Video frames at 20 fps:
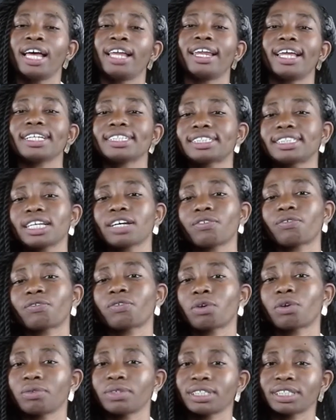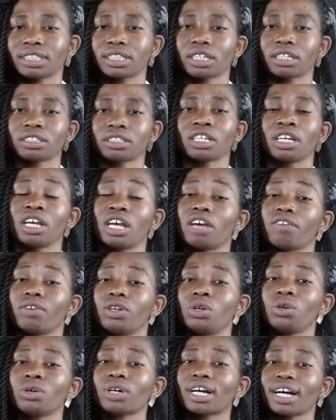let's take for instance, we
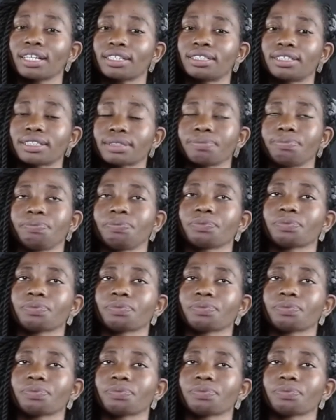look at